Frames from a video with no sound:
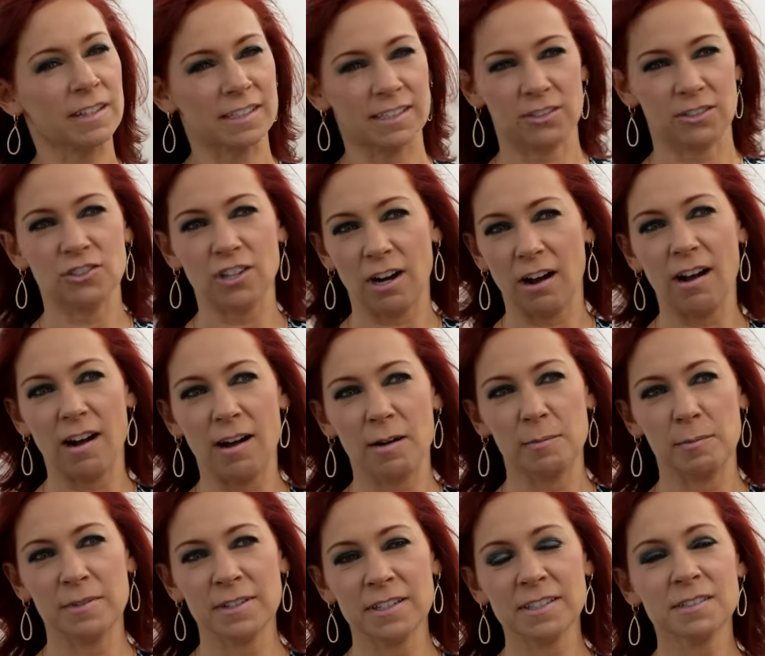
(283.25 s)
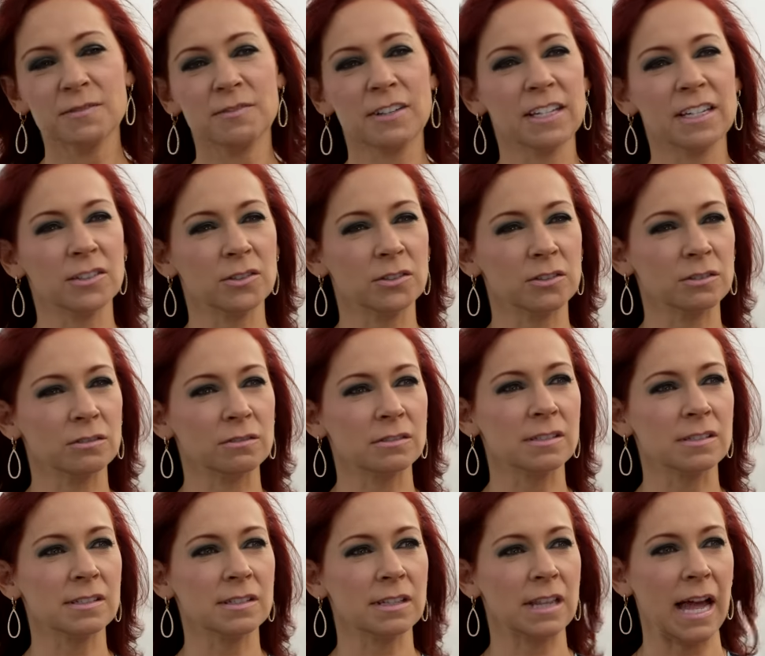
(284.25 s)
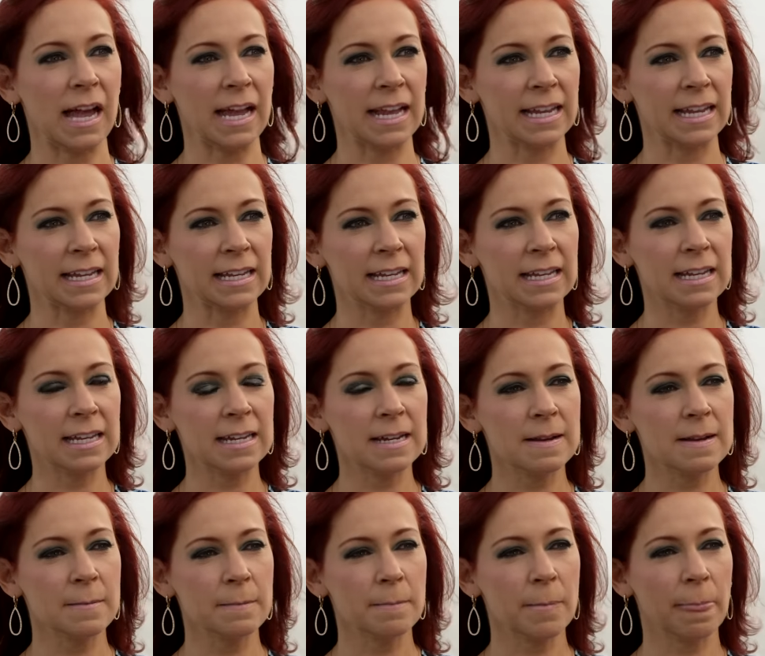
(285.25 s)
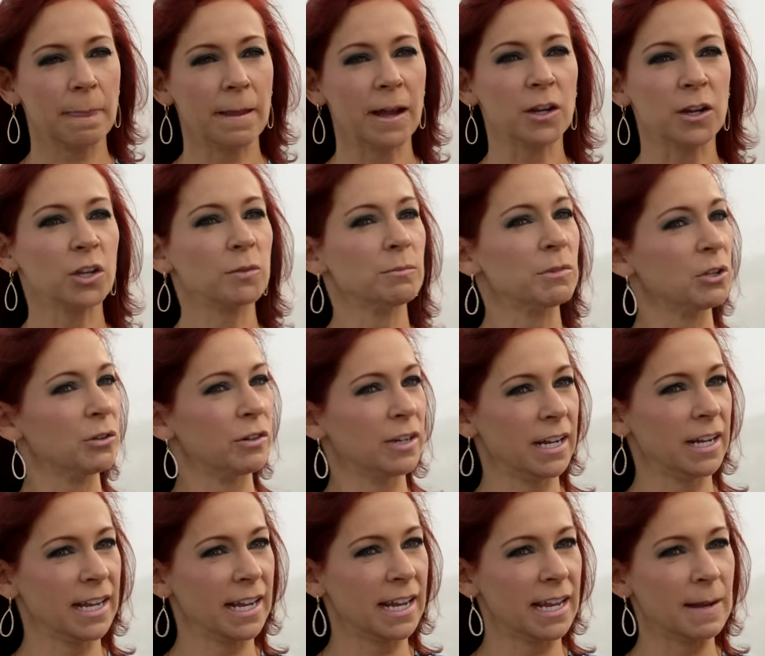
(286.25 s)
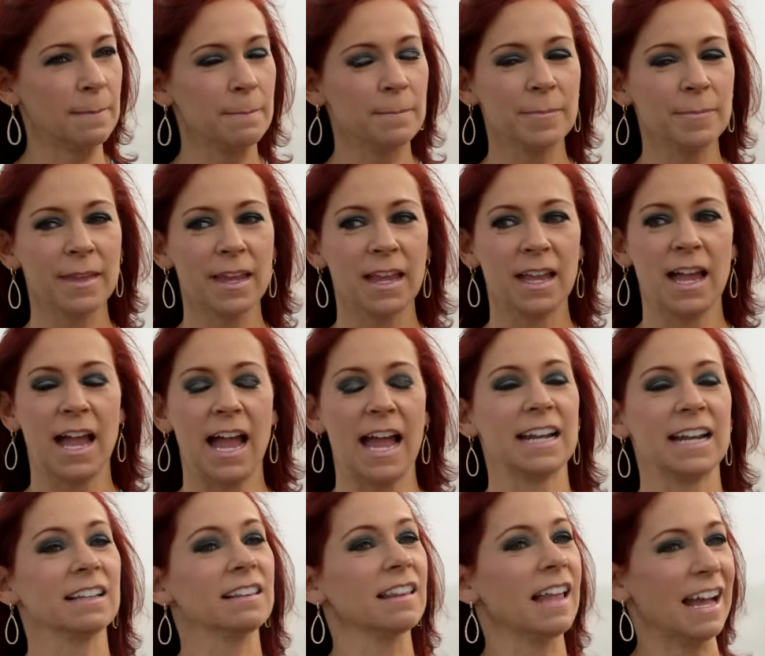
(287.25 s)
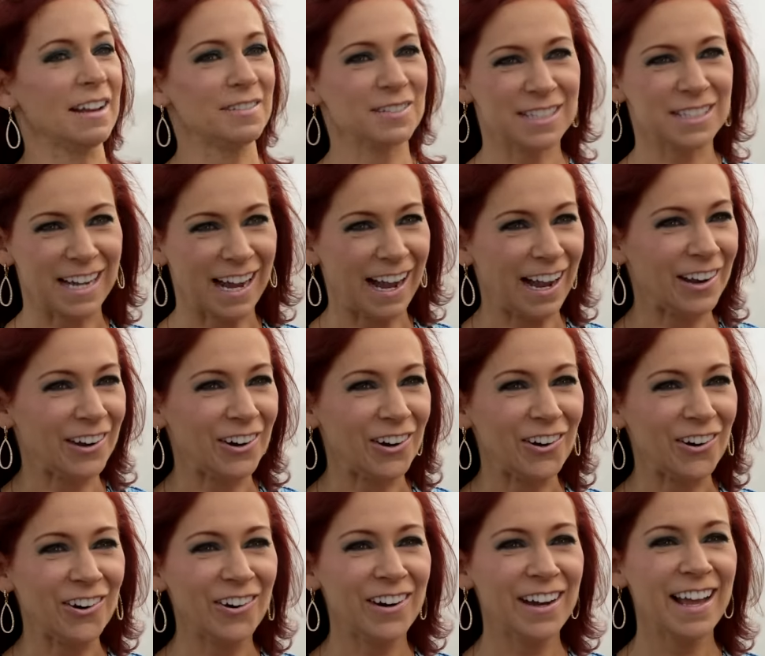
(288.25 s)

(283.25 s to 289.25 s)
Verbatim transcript: than a job. This feels like a community and a lifestyle,